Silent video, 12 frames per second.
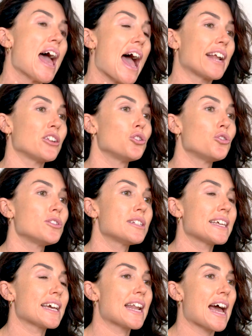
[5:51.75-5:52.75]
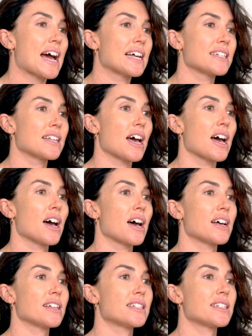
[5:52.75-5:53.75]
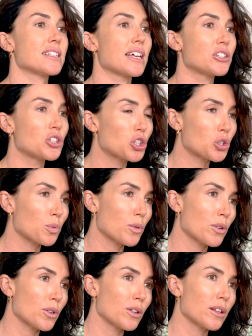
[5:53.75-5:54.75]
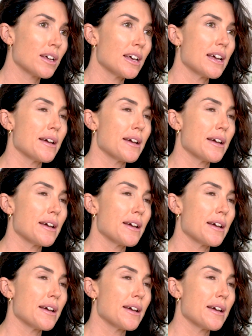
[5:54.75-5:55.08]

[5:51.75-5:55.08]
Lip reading: and using it as a sensual